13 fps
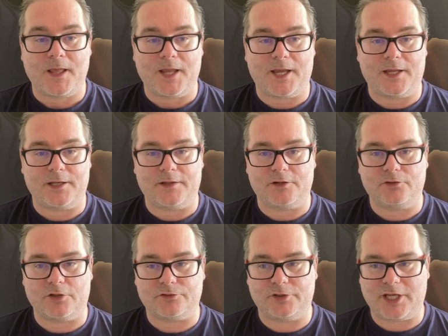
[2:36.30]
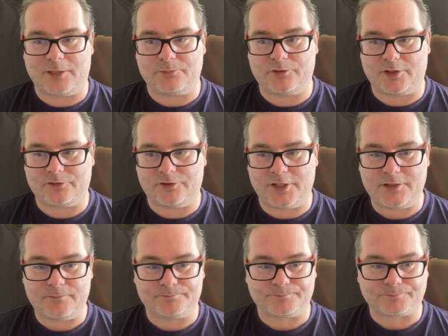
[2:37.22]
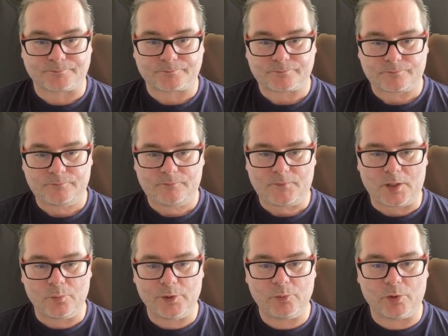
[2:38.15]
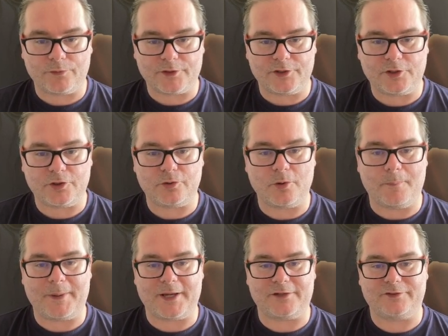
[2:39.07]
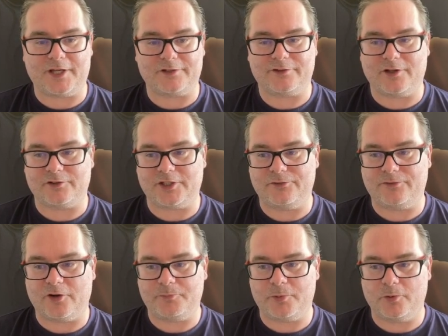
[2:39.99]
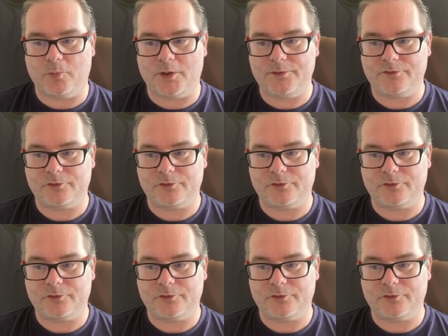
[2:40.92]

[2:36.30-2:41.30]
And there's lots of game sets here. We want the new base SRD 5.1.